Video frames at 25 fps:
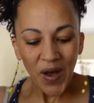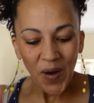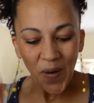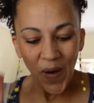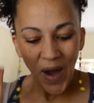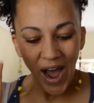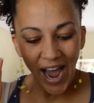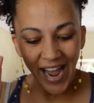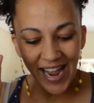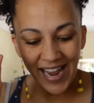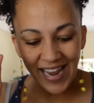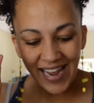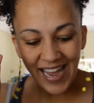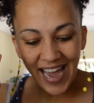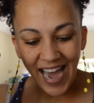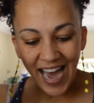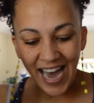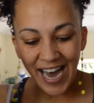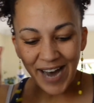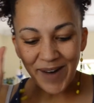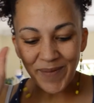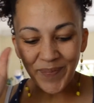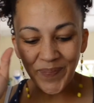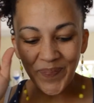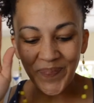
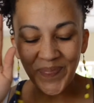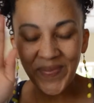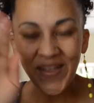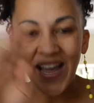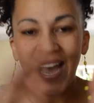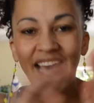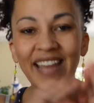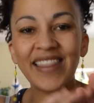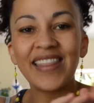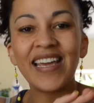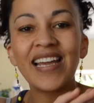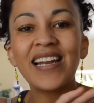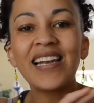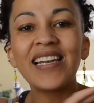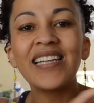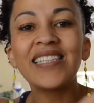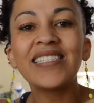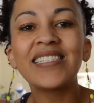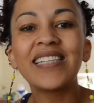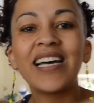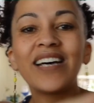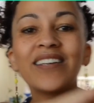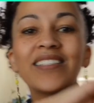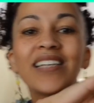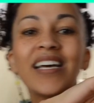I then list
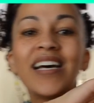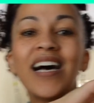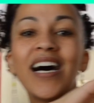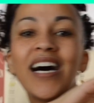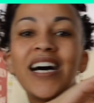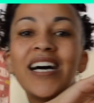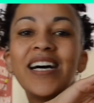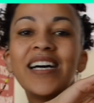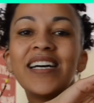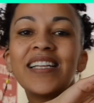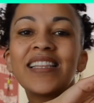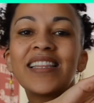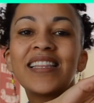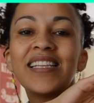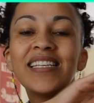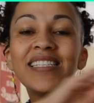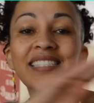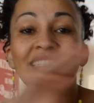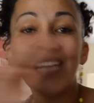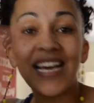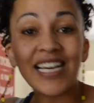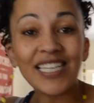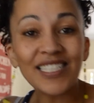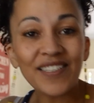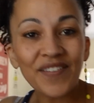out the
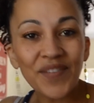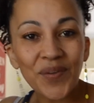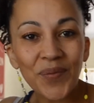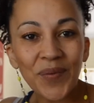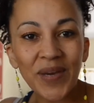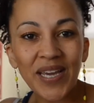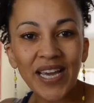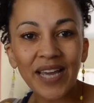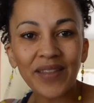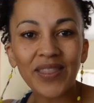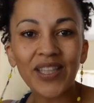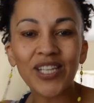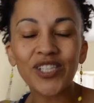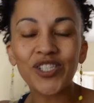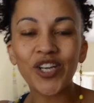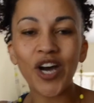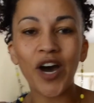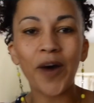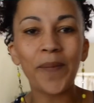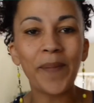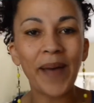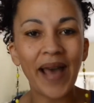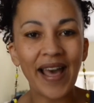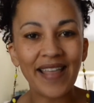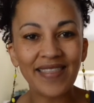days of the week at the
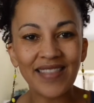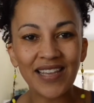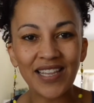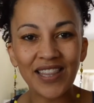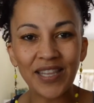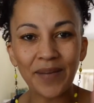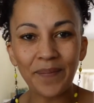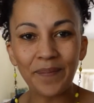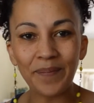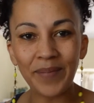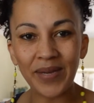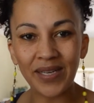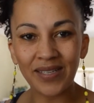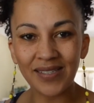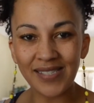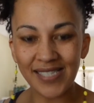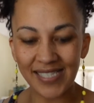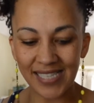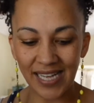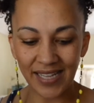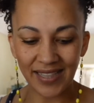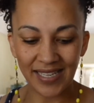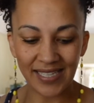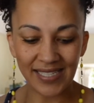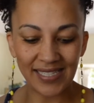top and then the meals
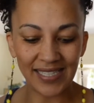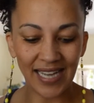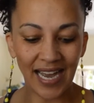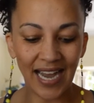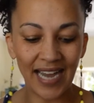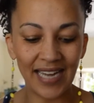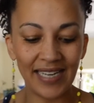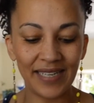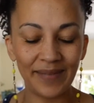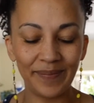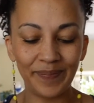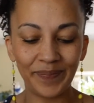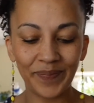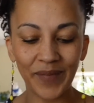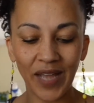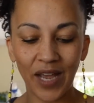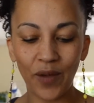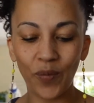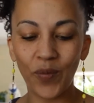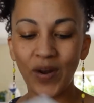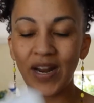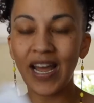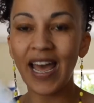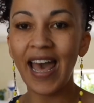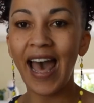down the side. And
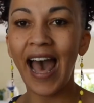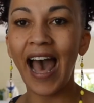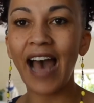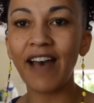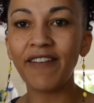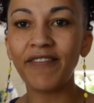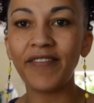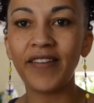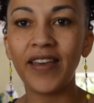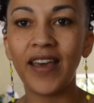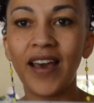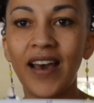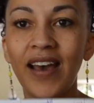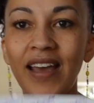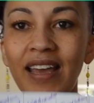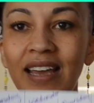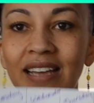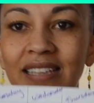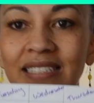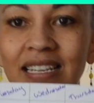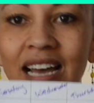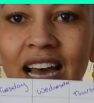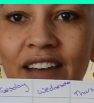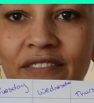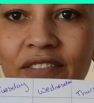what I have here is
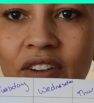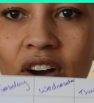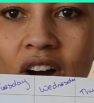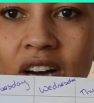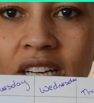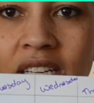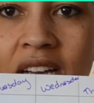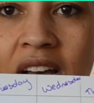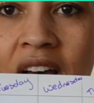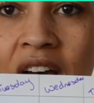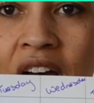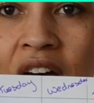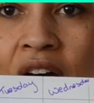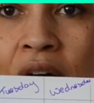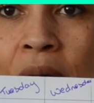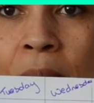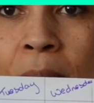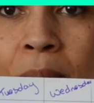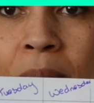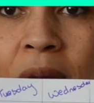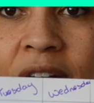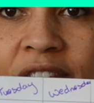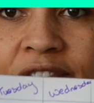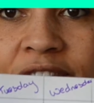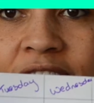I've got
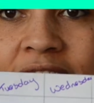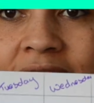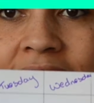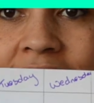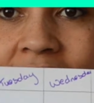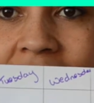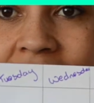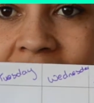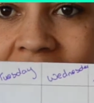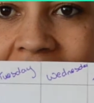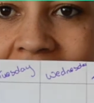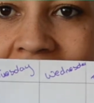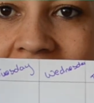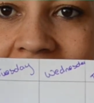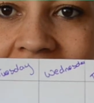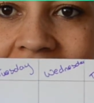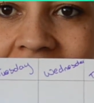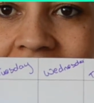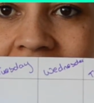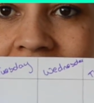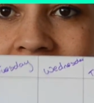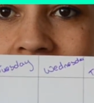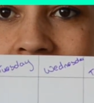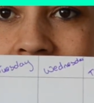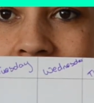breakfast, snack,
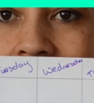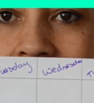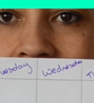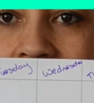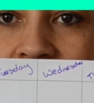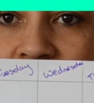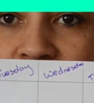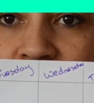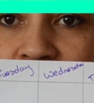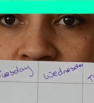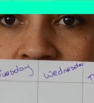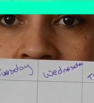lunch,